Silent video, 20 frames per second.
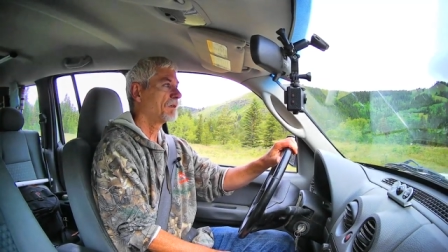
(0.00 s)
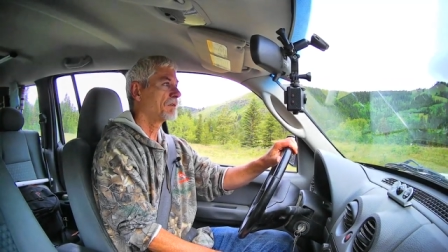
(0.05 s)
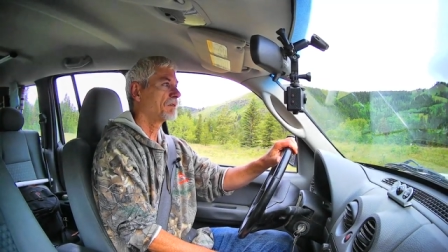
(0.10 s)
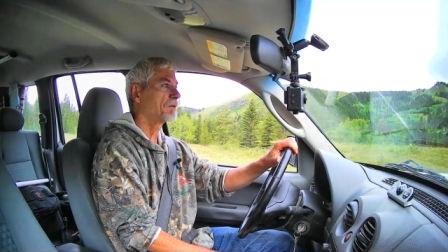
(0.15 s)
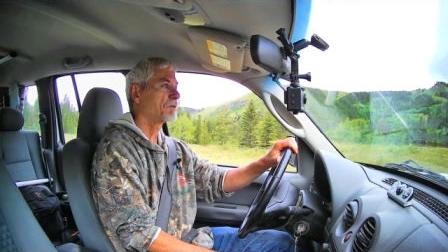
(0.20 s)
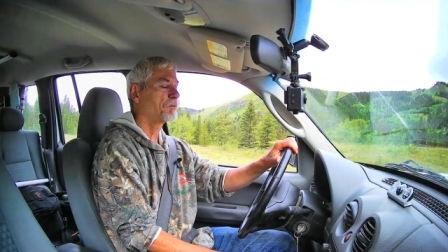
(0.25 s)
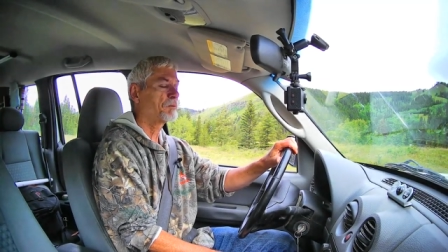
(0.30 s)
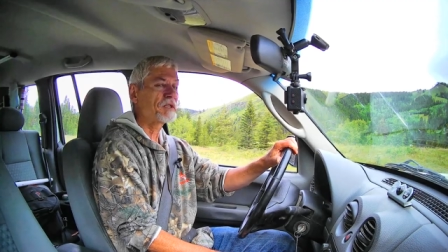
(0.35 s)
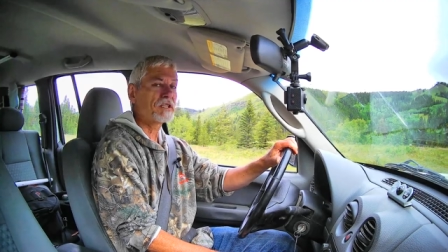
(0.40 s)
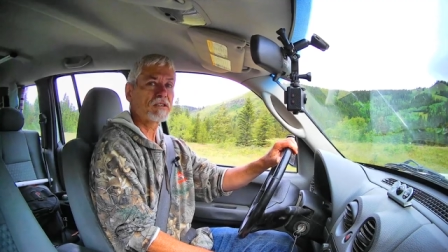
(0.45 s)

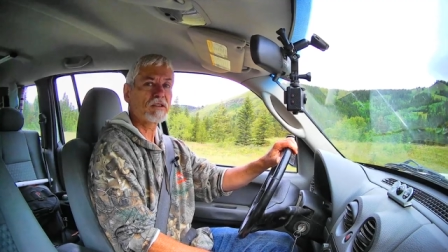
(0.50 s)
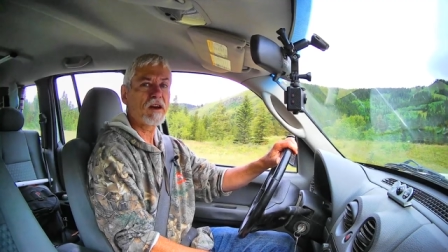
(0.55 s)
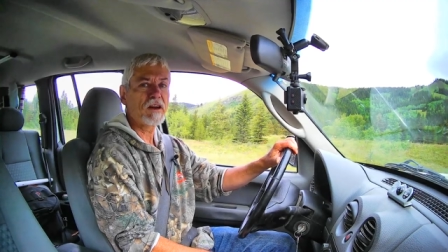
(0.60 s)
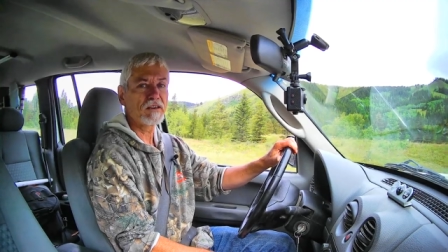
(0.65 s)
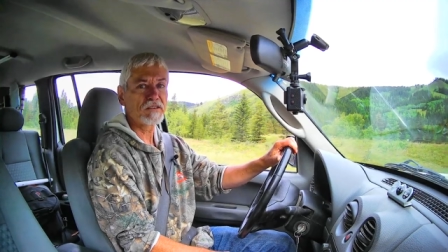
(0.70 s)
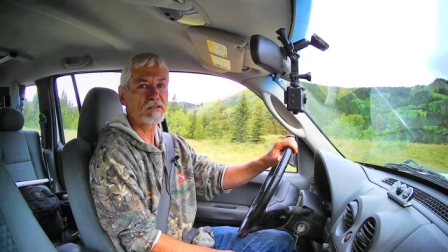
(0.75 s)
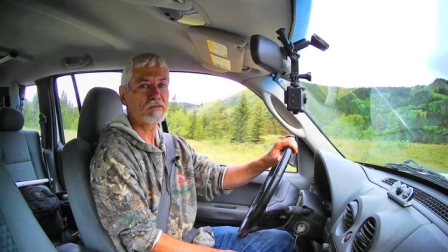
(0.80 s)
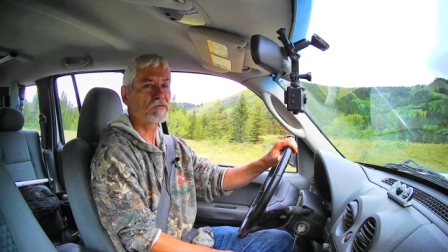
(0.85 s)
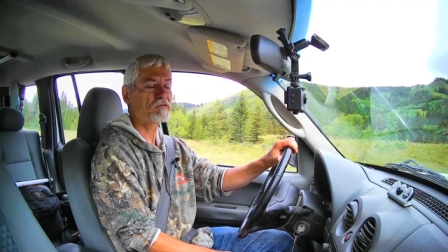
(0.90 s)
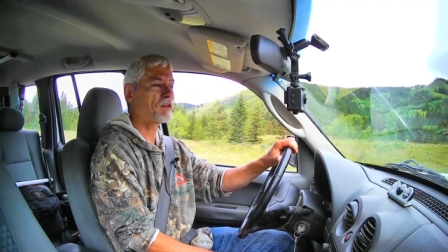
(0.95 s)
So
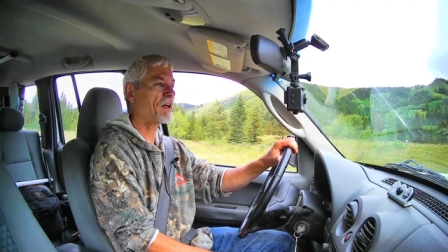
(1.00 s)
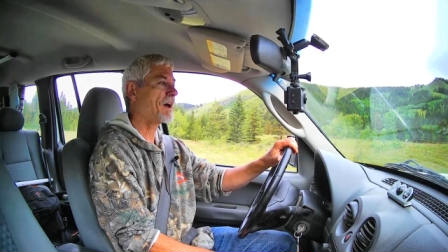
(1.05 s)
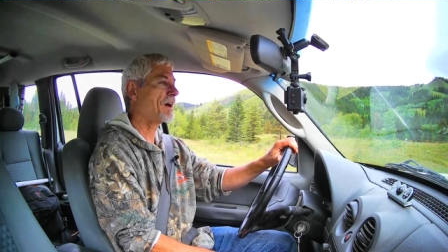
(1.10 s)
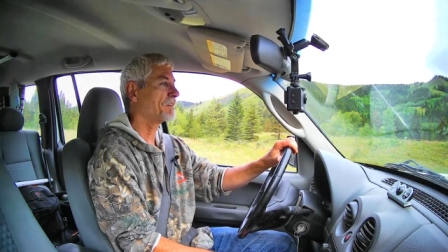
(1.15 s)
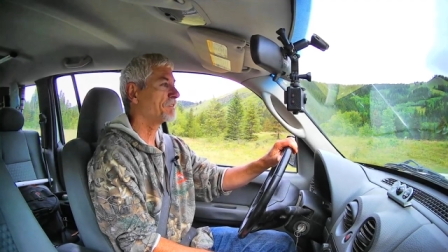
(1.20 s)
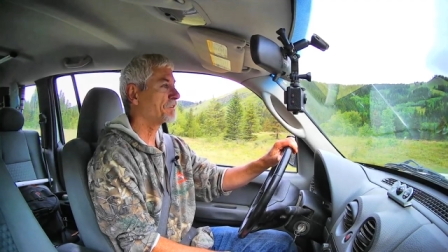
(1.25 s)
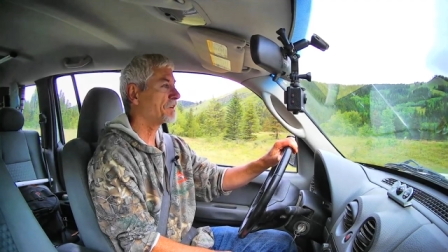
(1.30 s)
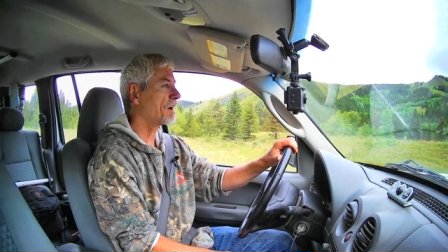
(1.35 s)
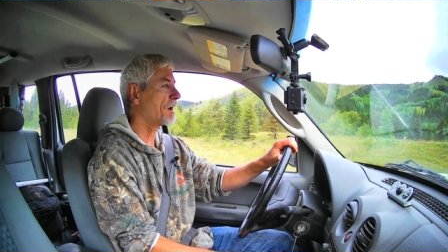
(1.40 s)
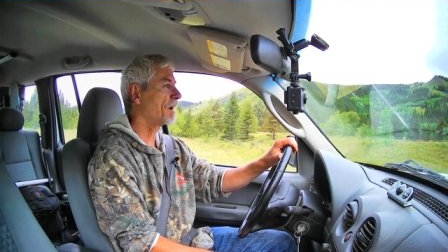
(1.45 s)
besides a
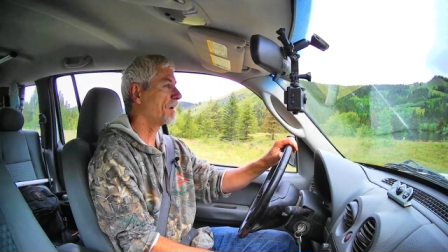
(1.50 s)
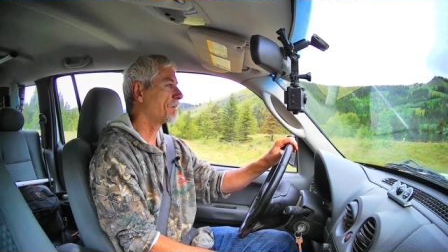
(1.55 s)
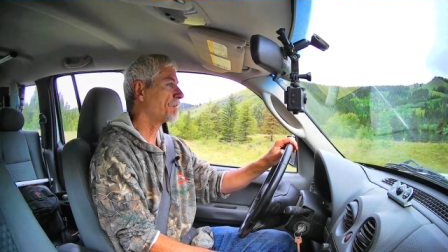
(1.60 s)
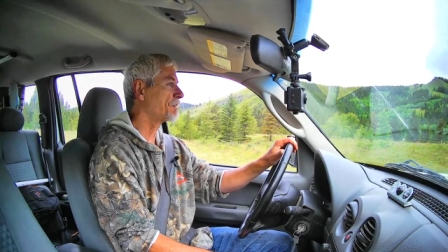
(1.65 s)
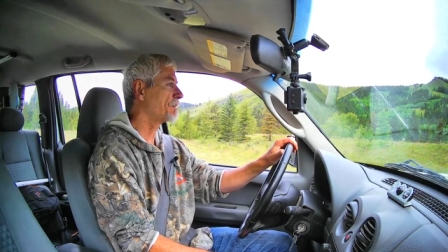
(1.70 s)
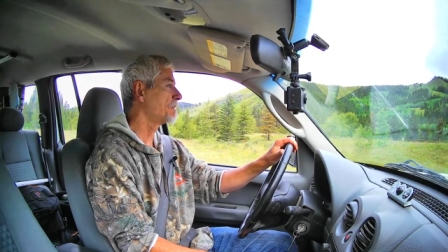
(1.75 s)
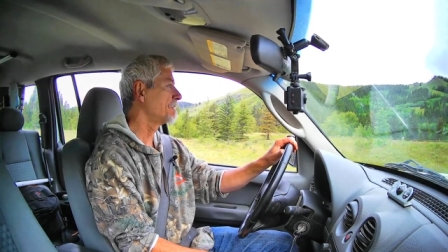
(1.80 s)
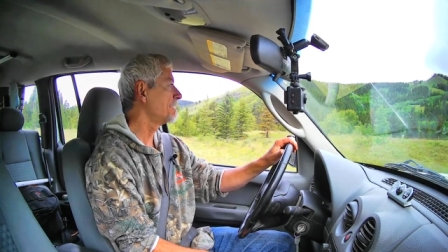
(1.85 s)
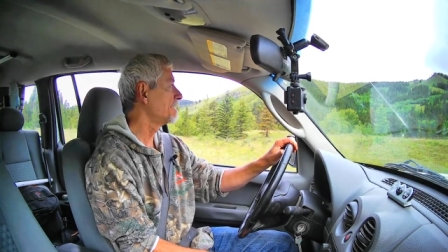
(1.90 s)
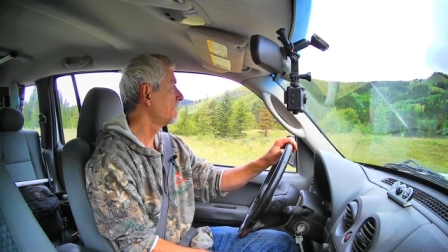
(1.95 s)
flat
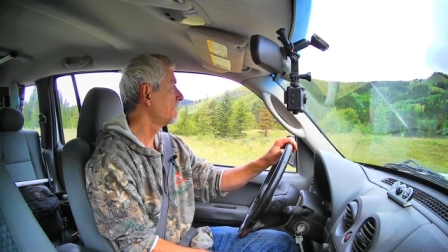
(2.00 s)
tire,